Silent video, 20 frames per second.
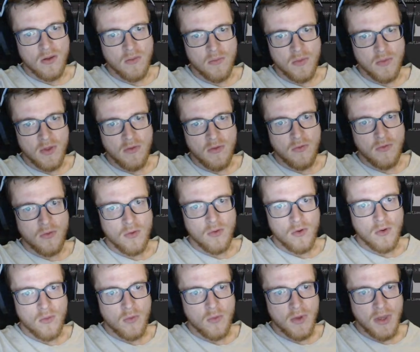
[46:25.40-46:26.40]

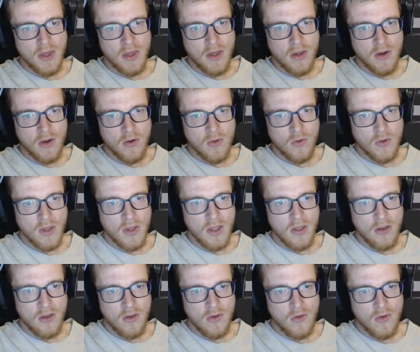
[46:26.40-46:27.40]
Before we go
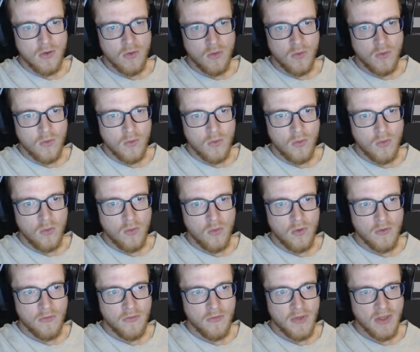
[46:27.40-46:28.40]
into
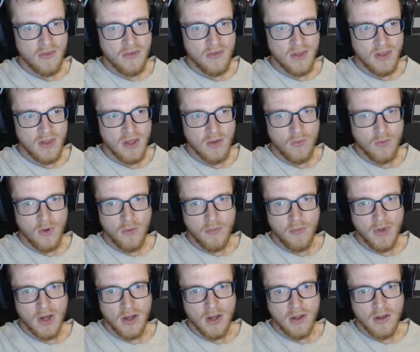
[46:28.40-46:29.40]
fixing that one
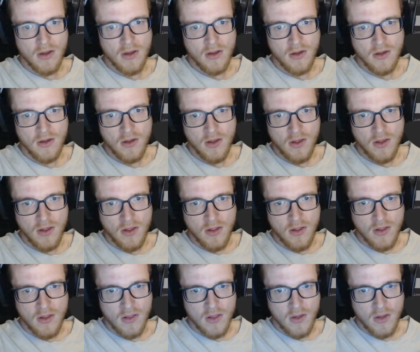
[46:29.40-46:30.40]
bug
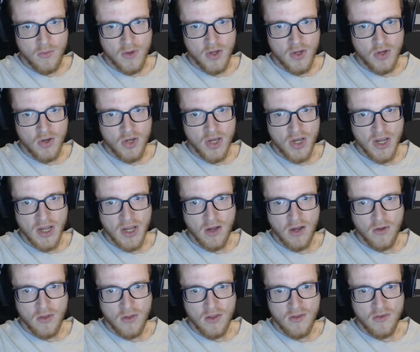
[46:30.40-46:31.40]
that we should check
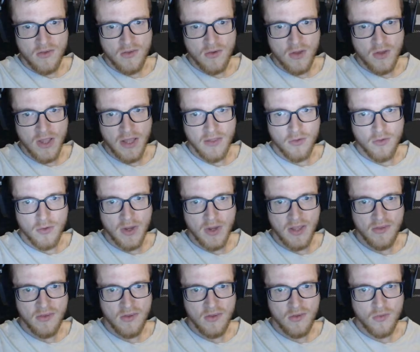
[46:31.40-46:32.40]
out is... Okay, the
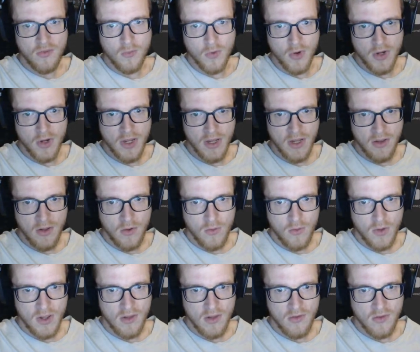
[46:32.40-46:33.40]
rest is working though.
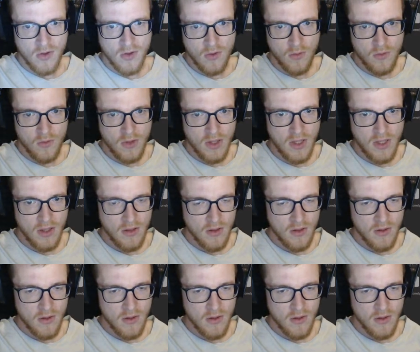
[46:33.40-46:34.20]
It's only...